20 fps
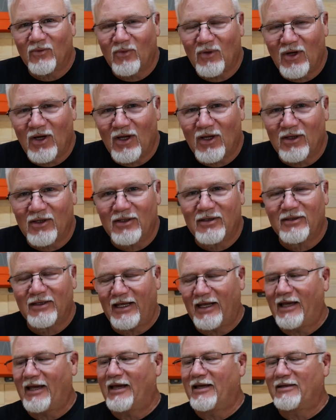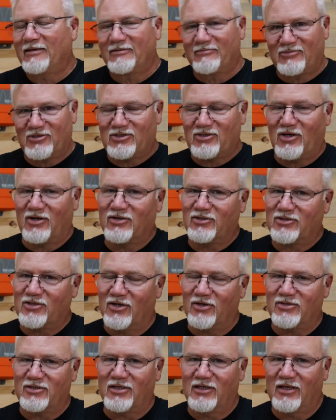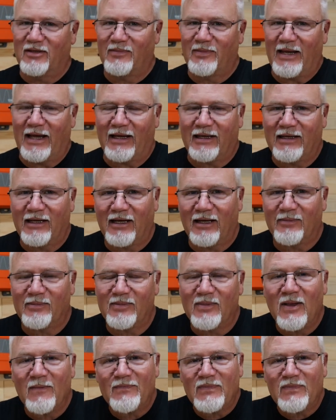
the wall and start charging it back up.